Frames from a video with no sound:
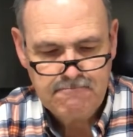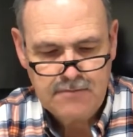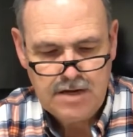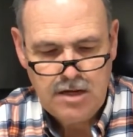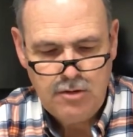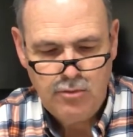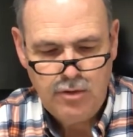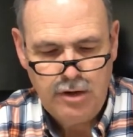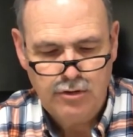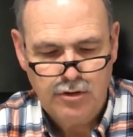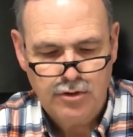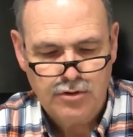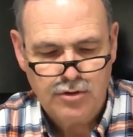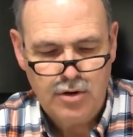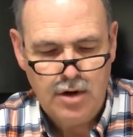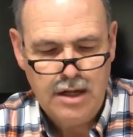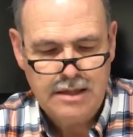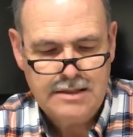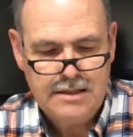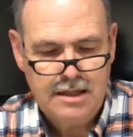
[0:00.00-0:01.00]
Railroad
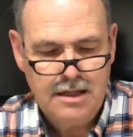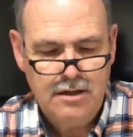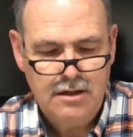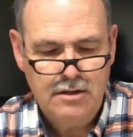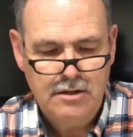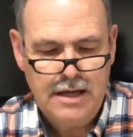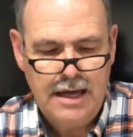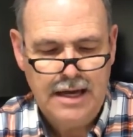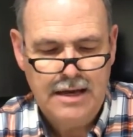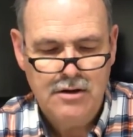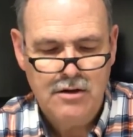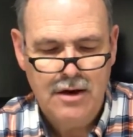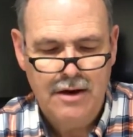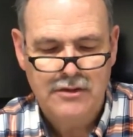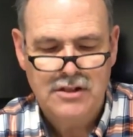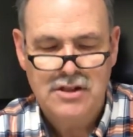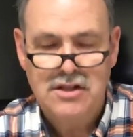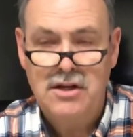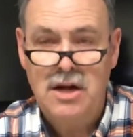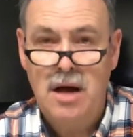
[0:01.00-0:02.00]
crossing, okay, you have
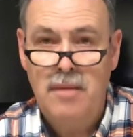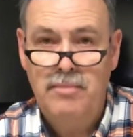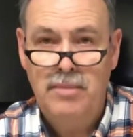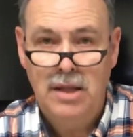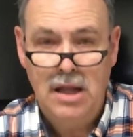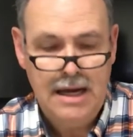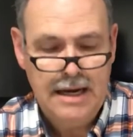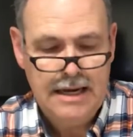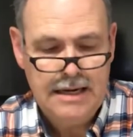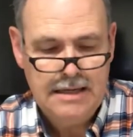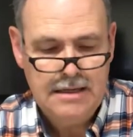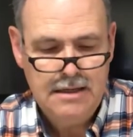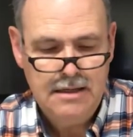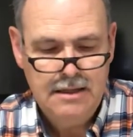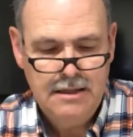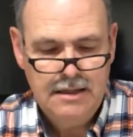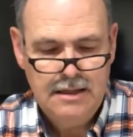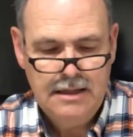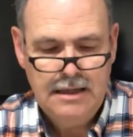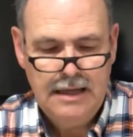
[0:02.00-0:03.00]
a stop line
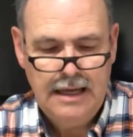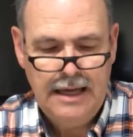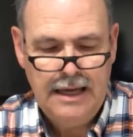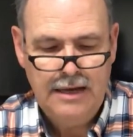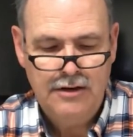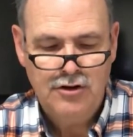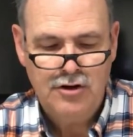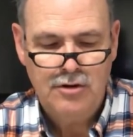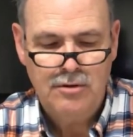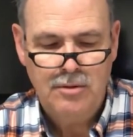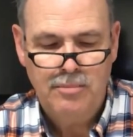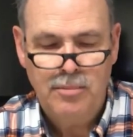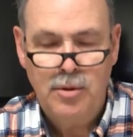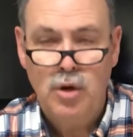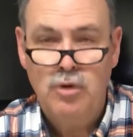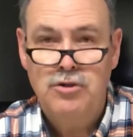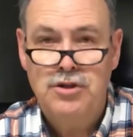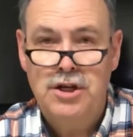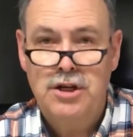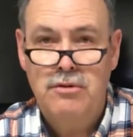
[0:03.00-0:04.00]
and you're
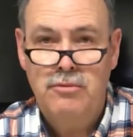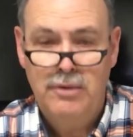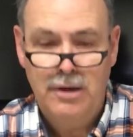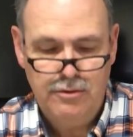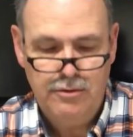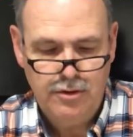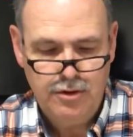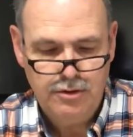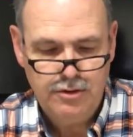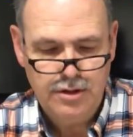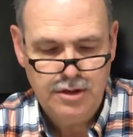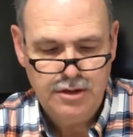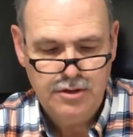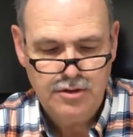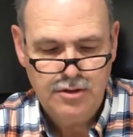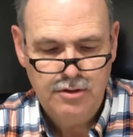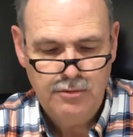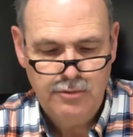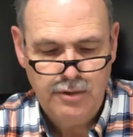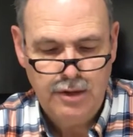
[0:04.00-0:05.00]
approaching a railroad
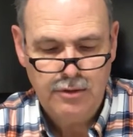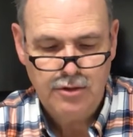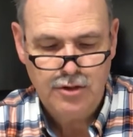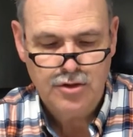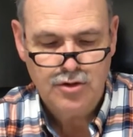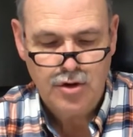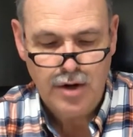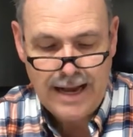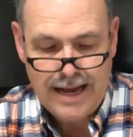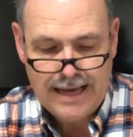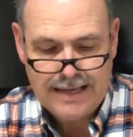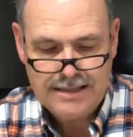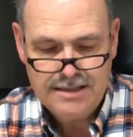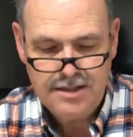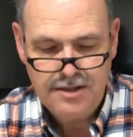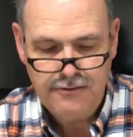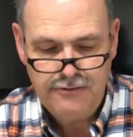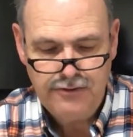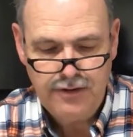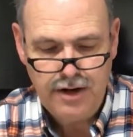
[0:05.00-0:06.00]
tracks
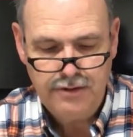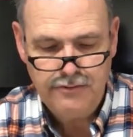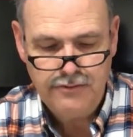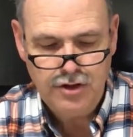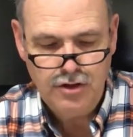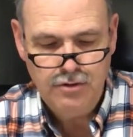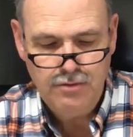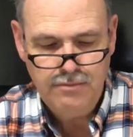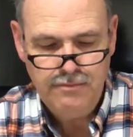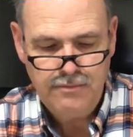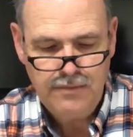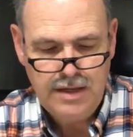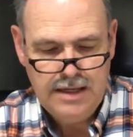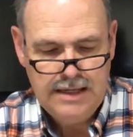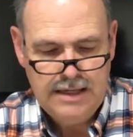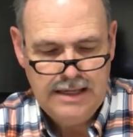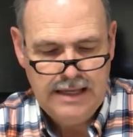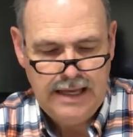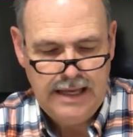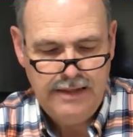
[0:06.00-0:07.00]
in front of you.
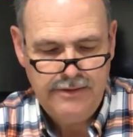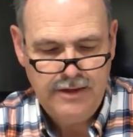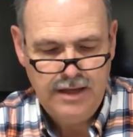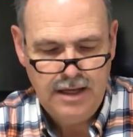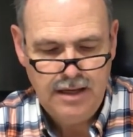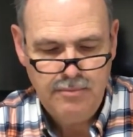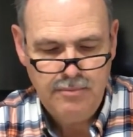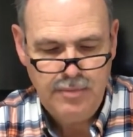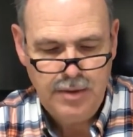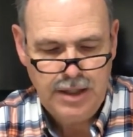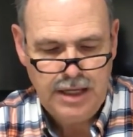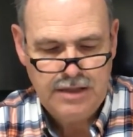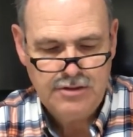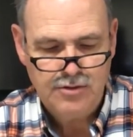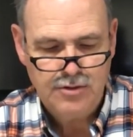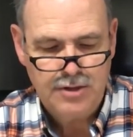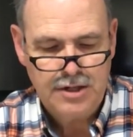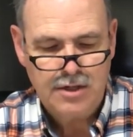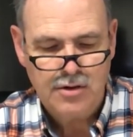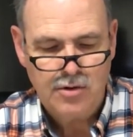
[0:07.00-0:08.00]
And then
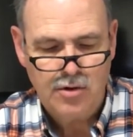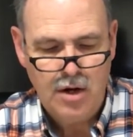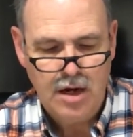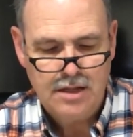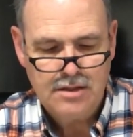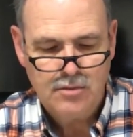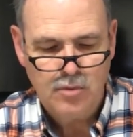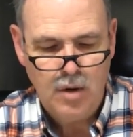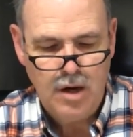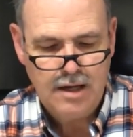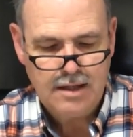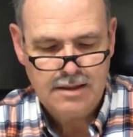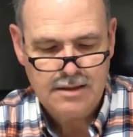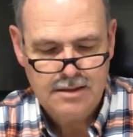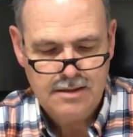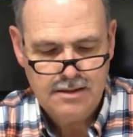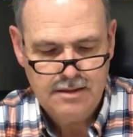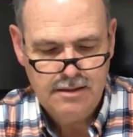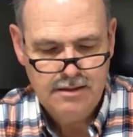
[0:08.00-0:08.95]
pedestrian crosswalks.